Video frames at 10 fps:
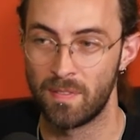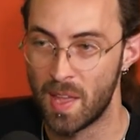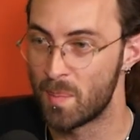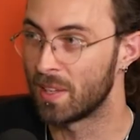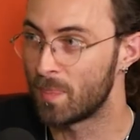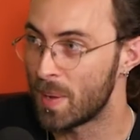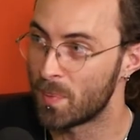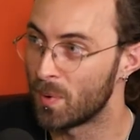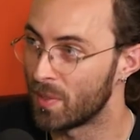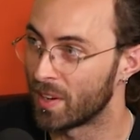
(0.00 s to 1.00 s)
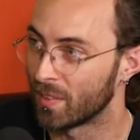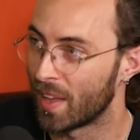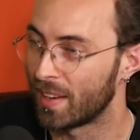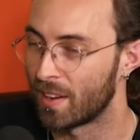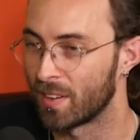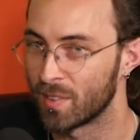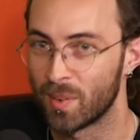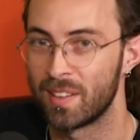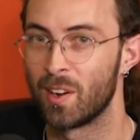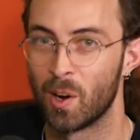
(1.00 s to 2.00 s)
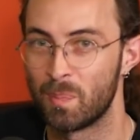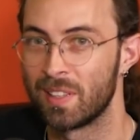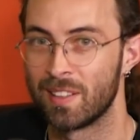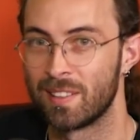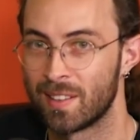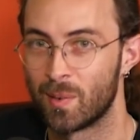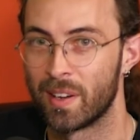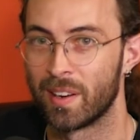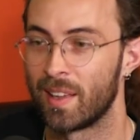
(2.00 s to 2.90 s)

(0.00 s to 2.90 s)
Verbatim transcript: famous people that are like out on the red carpets and so on.